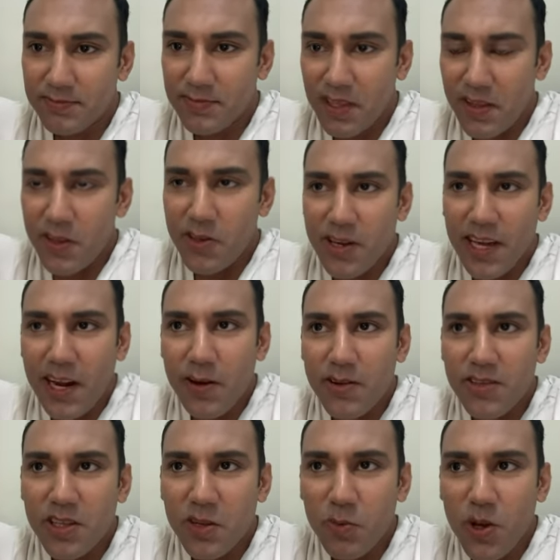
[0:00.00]
And then you get out
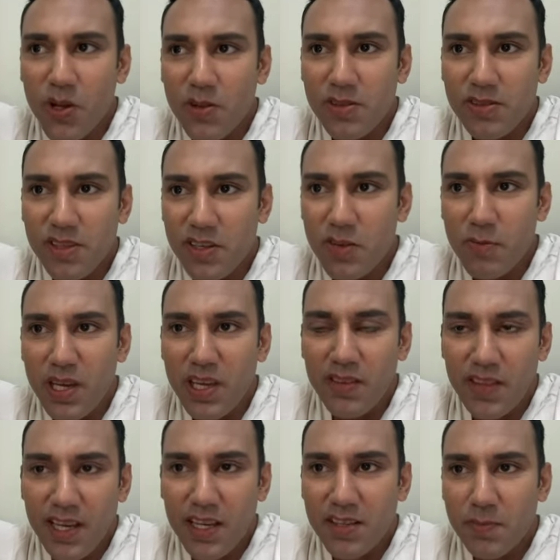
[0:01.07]
into the world and you meet
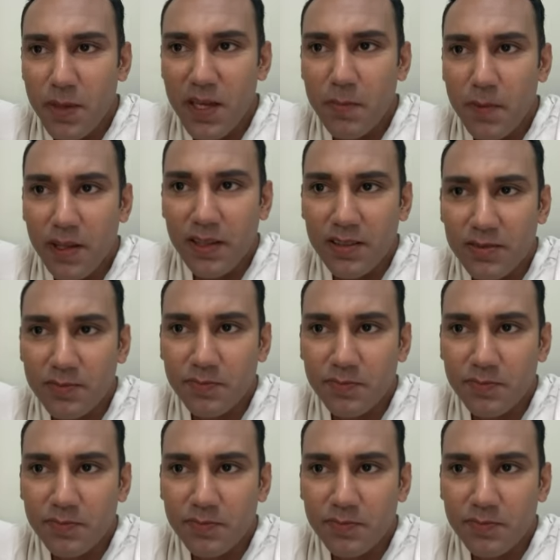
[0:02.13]
these people.